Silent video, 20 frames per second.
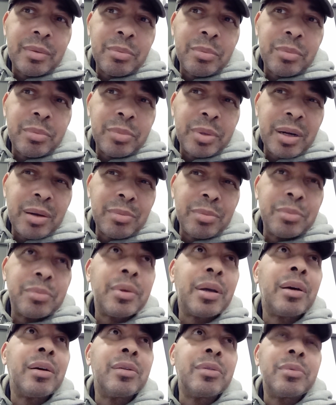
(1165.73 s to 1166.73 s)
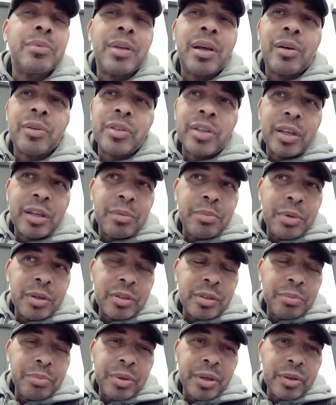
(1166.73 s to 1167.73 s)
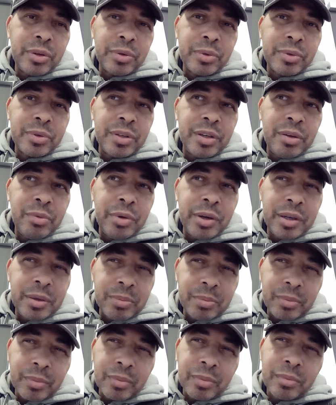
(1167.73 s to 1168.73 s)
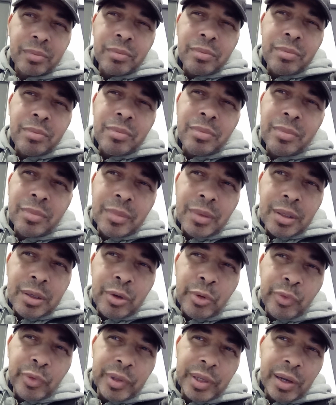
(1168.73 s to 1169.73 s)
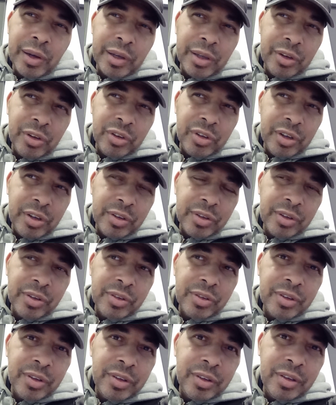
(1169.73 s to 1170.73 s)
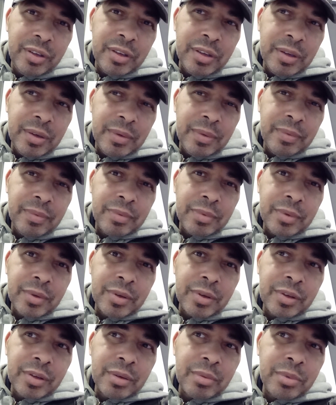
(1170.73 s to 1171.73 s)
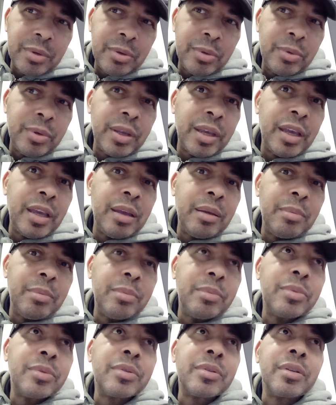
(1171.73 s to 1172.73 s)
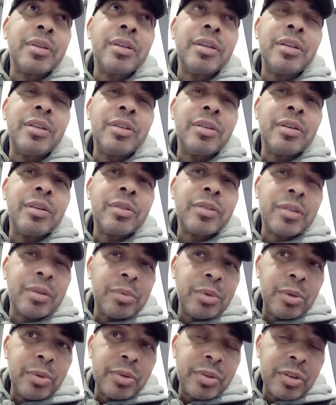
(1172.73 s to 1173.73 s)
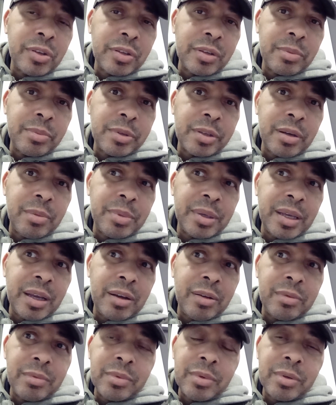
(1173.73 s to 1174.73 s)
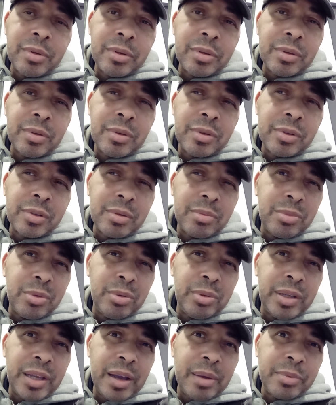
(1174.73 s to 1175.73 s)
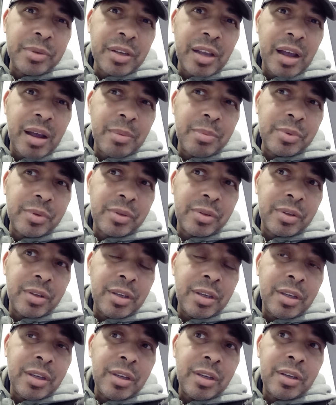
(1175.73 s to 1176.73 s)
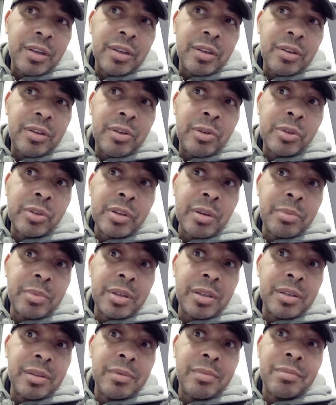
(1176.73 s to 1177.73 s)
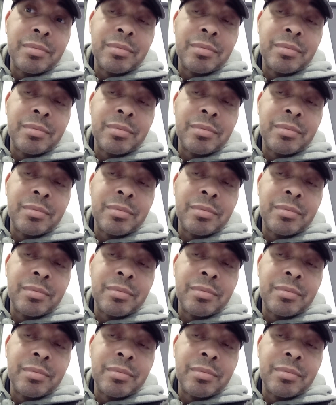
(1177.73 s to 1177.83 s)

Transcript: But I'll take a bunch of pictures anyway. Hopefully I'll get a chance to see some new games and some new systems coming out, some new laptops, something,